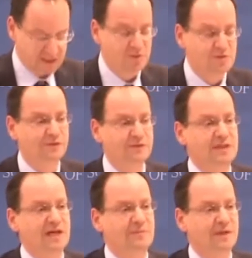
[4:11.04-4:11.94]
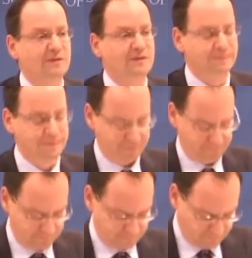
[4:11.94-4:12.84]
useful scapegoat.
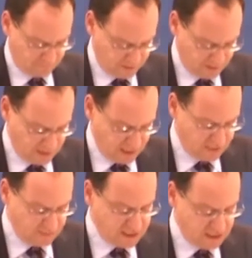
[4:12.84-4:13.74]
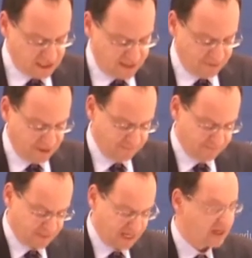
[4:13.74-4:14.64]
In mid-December,
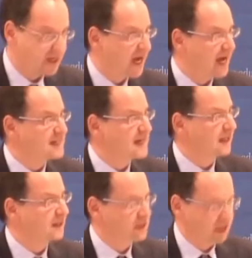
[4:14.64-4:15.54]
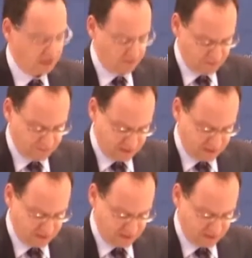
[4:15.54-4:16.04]
as Al-Qahtani was